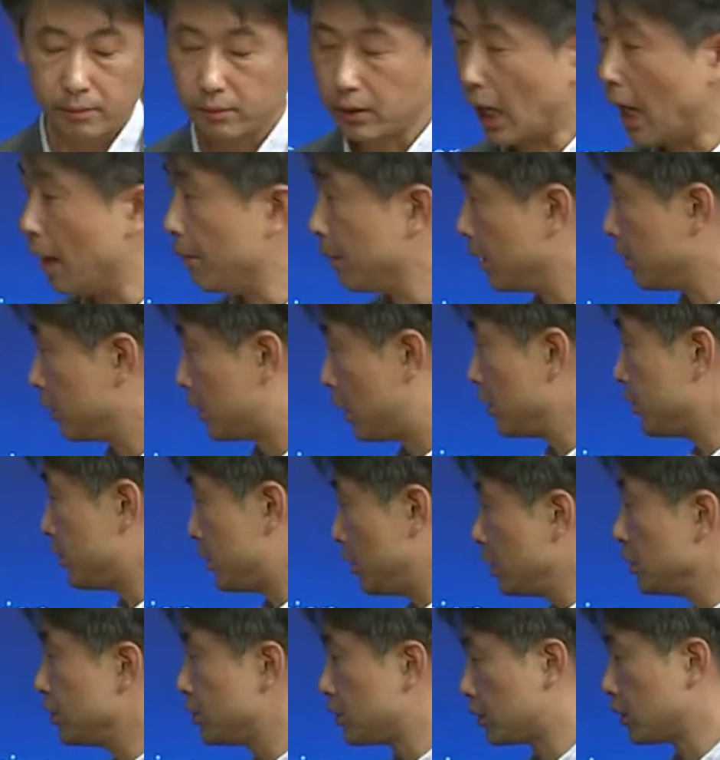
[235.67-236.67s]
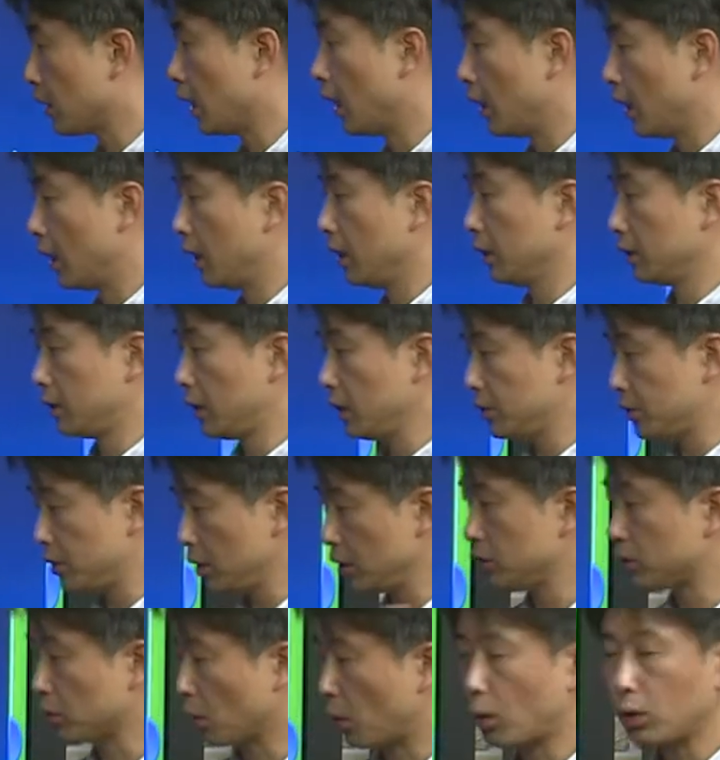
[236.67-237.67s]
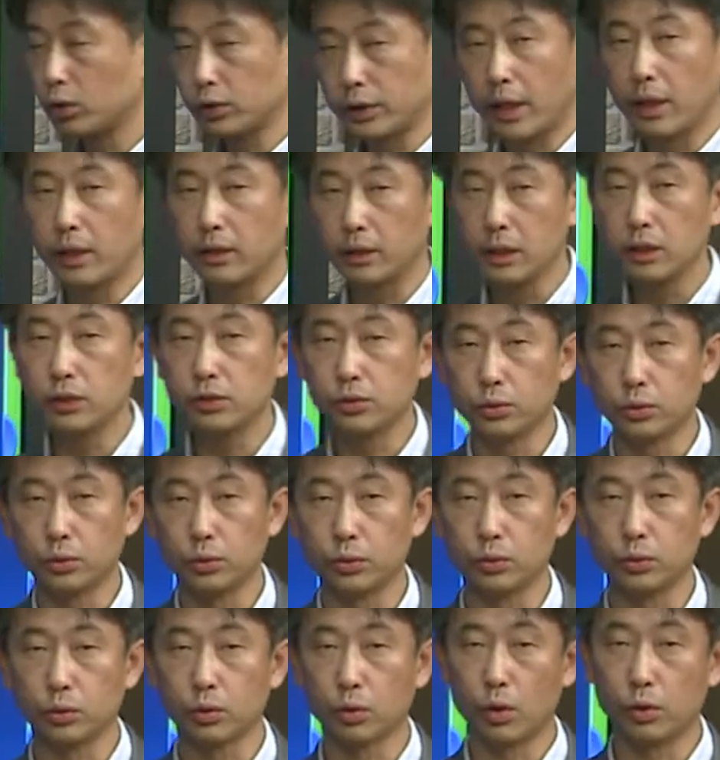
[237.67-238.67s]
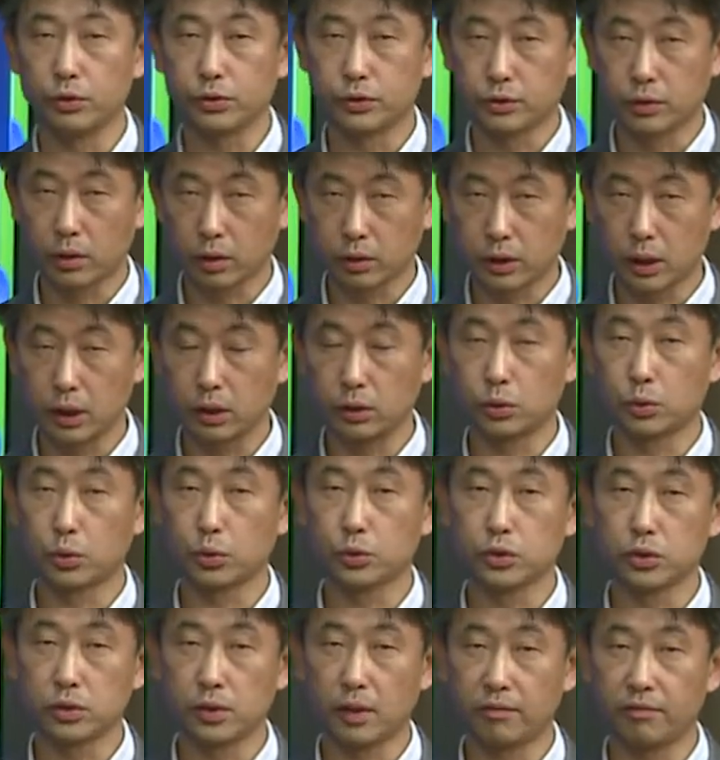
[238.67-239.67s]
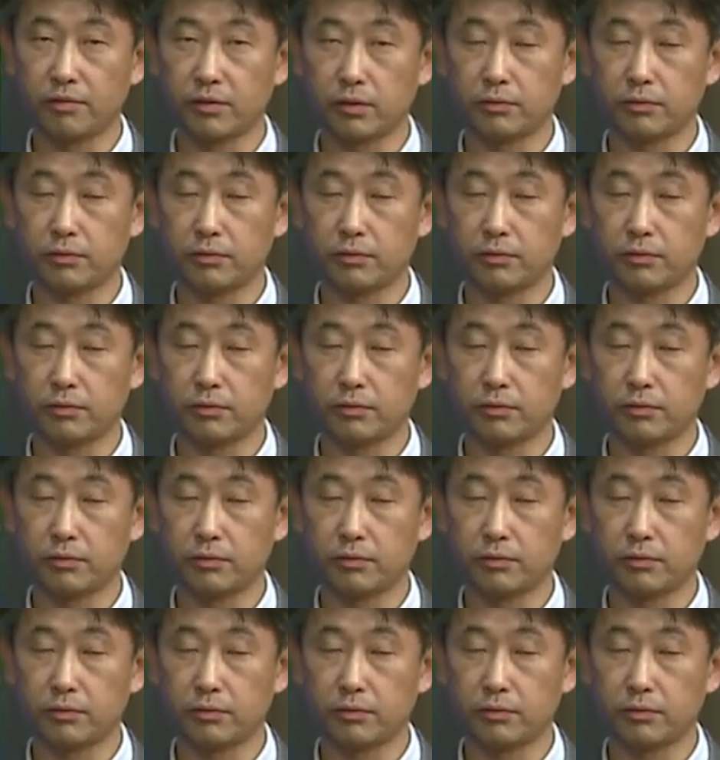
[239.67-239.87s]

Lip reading: I mean, this is all there is to constructing truth table